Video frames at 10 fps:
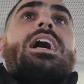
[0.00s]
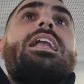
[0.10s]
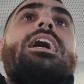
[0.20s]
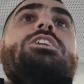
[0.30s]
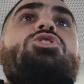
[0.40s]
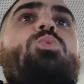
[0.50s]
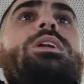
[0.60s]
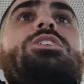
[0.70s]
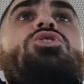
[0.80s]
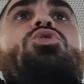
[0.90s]
At age
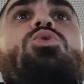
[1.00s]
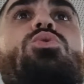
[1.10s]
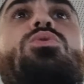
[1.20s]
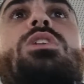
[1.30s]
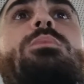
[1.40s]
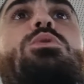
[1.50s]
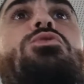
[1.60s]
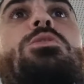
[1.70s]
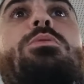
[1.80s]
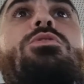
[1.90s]
22, he
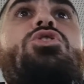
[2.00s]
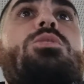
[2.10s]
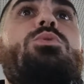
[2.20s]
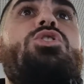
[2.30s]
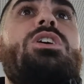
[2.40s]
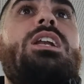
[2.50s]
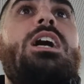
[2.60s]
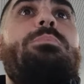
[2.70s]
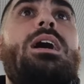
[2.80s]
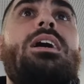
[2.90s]
moves to Borussia
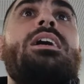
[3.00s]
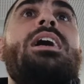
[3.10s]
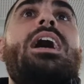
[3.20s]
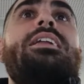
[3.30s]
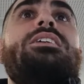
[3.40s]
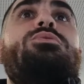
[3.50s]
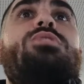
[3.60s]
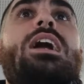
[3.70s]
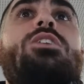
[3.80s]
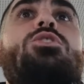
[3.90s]
Mönchengladbach and his
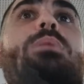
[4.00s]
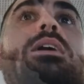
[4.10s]
value